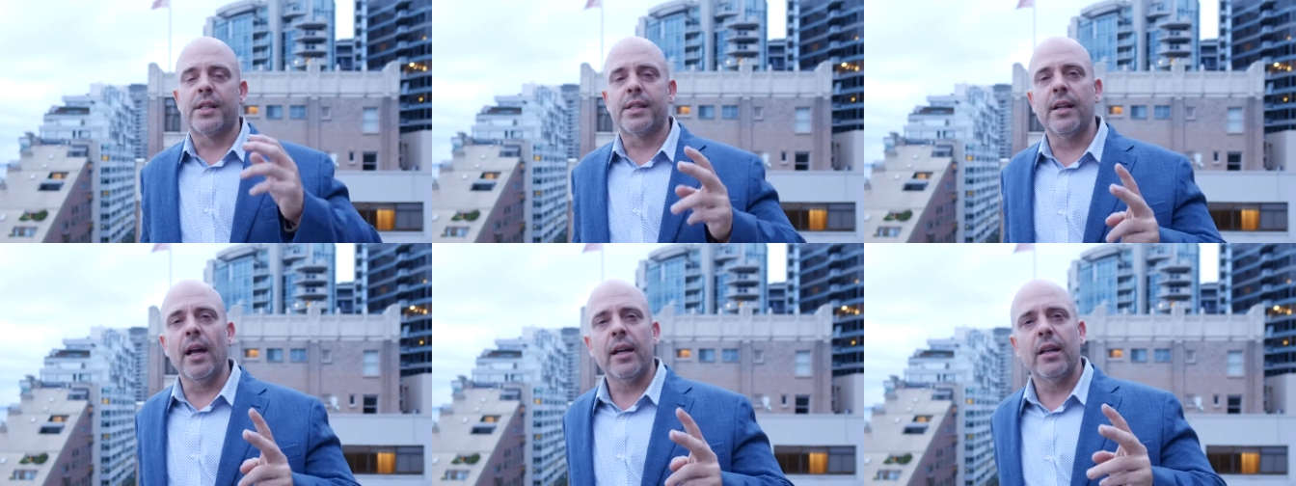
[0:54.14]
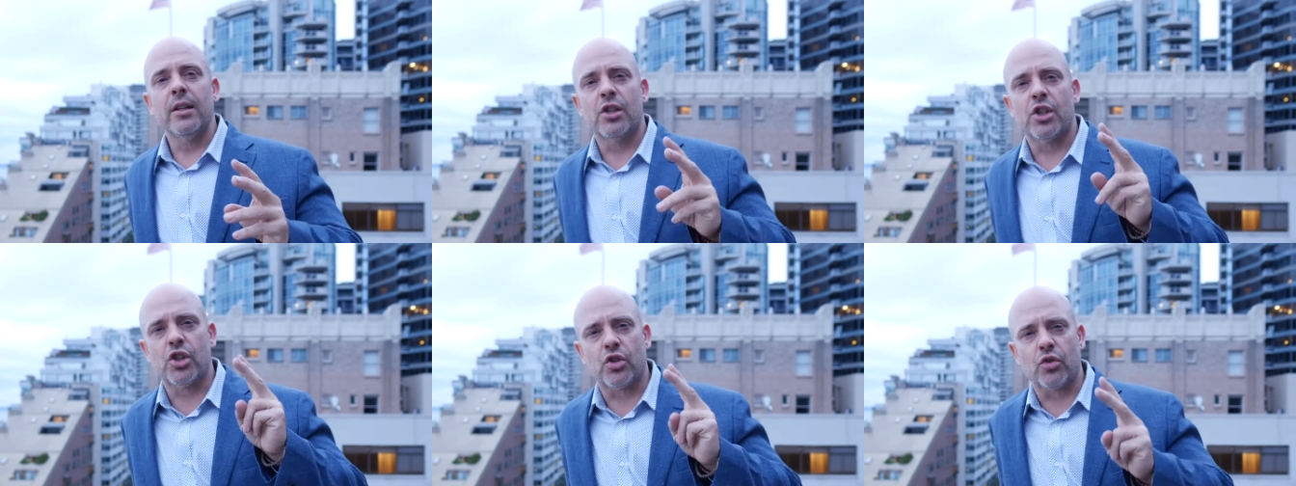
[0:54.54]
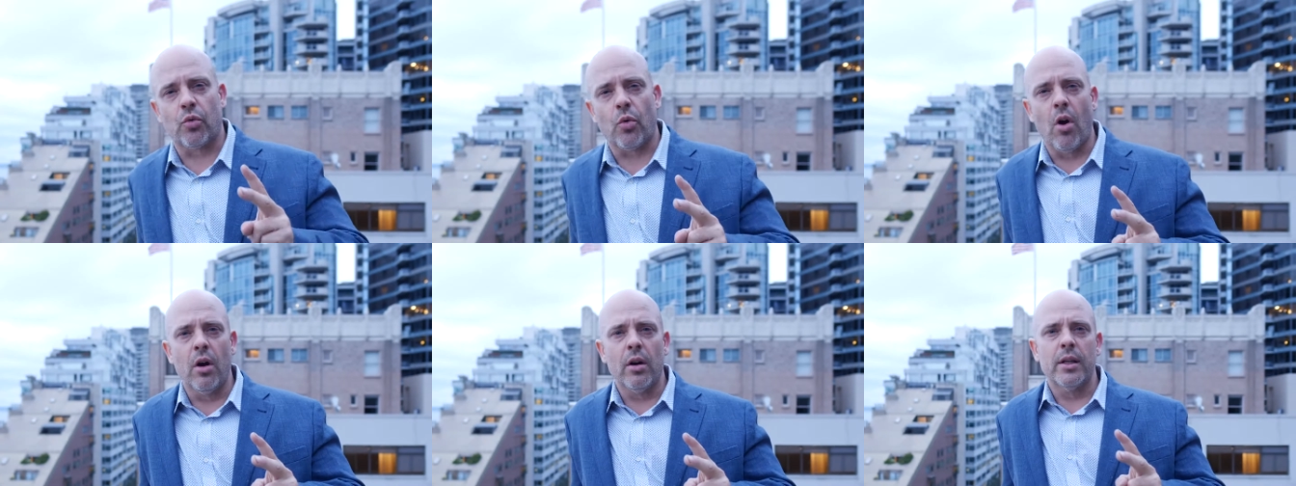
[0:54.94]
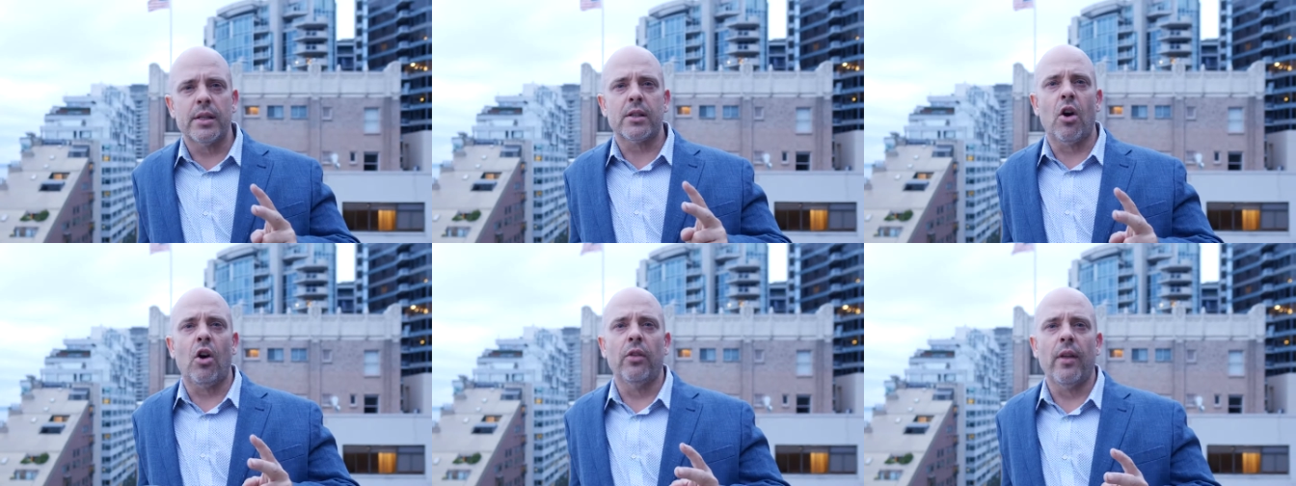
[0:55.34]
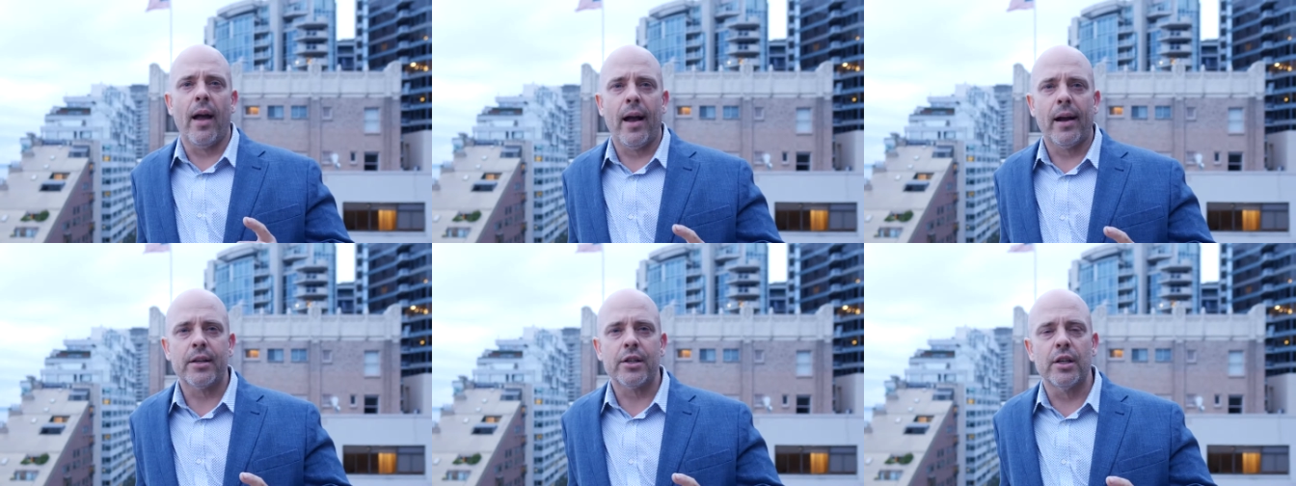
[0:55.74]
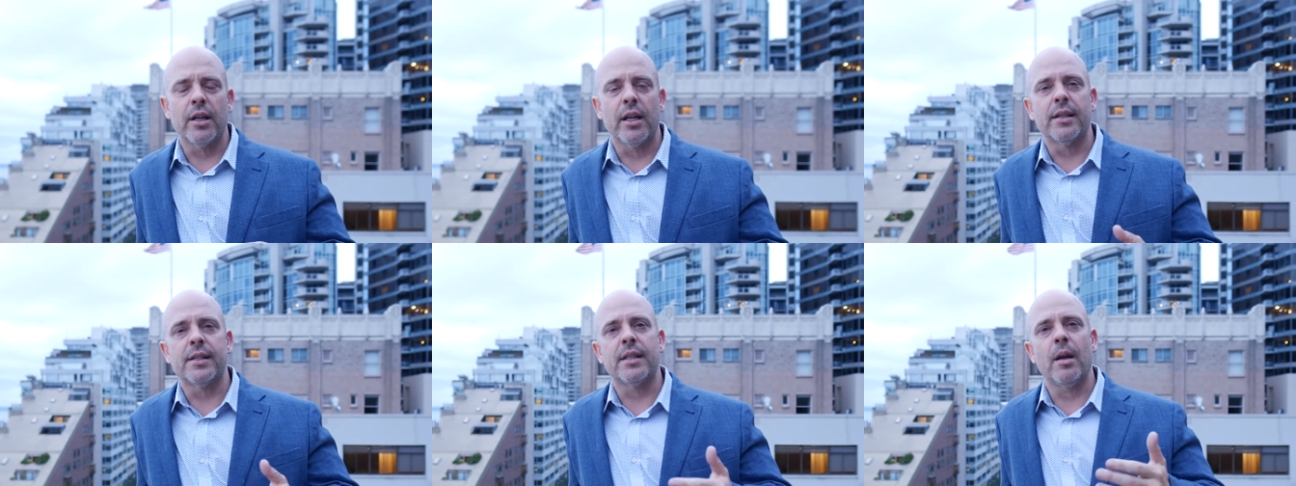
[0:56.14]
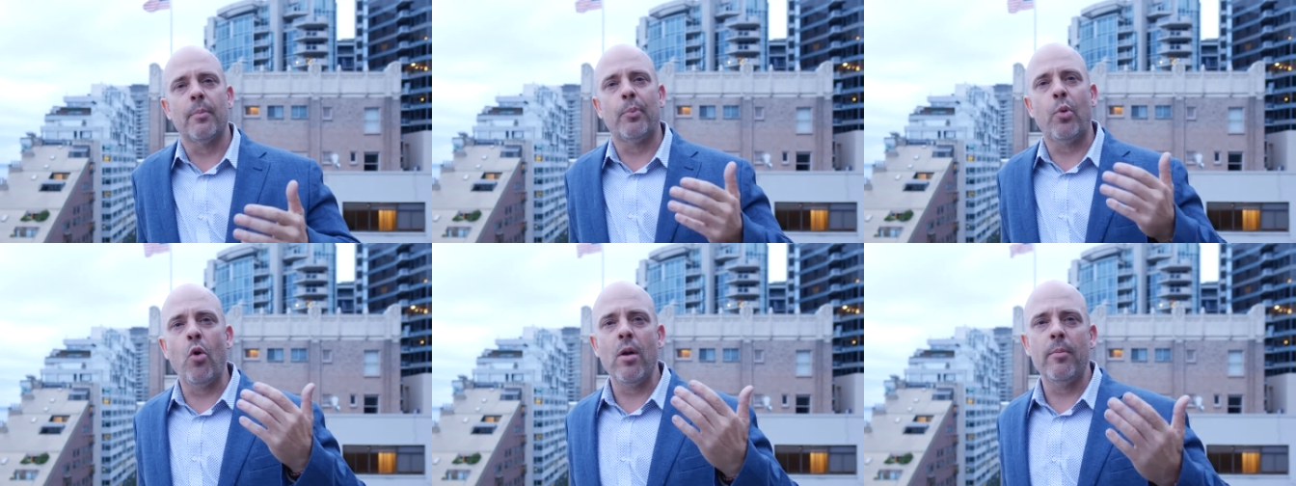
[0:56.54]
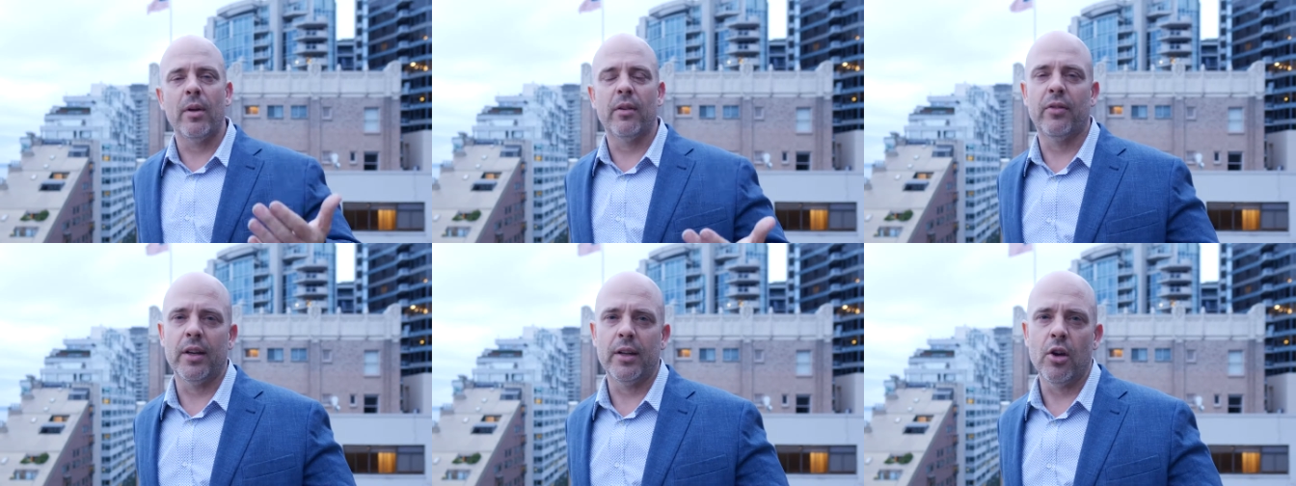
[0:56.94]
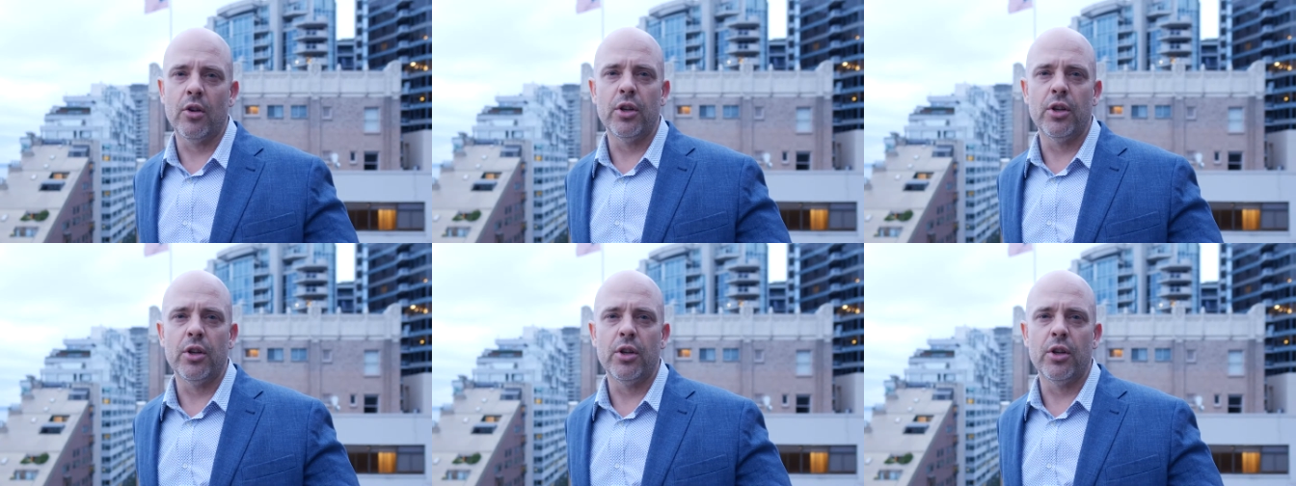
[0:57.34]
second strongest call to action is the appointment video.